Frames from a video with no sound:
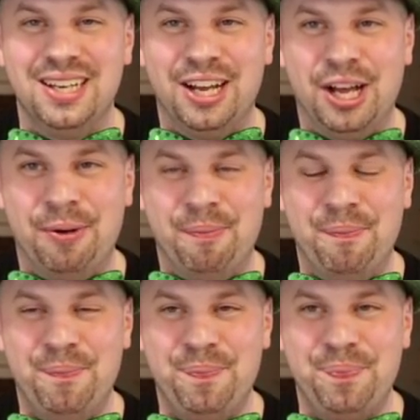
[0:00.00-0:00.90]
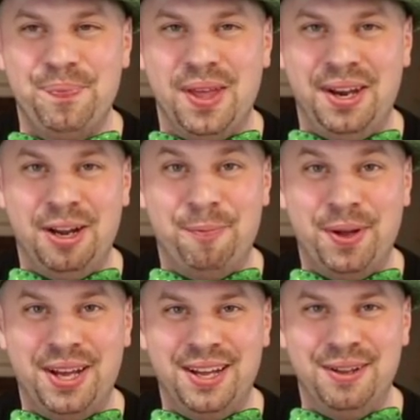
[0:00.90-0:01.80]
Ended
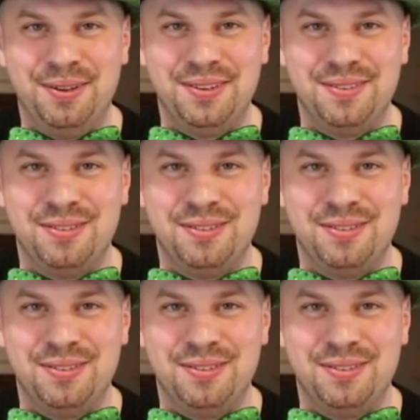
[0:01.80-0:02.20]
up